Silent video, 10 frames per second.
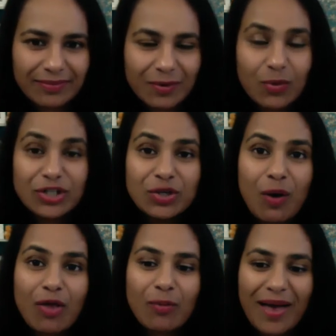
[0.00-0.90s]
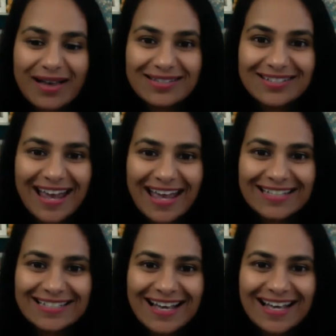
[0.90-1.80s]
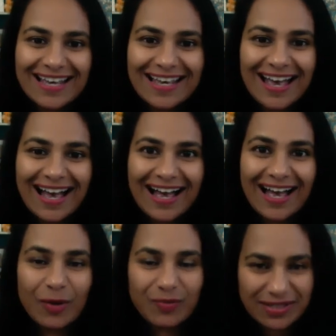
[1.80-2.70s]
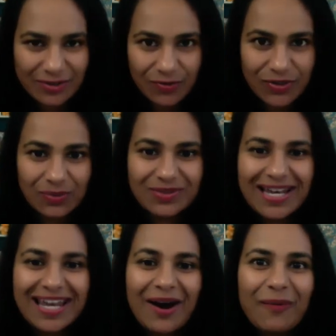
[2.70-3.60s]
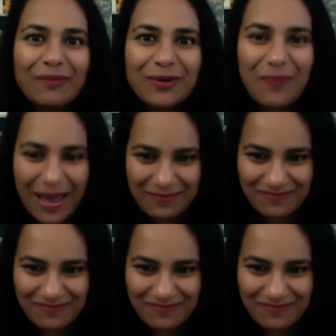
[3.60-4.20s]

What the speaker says: wish you all the best, and I hope this serves you. Take care. Goodbye.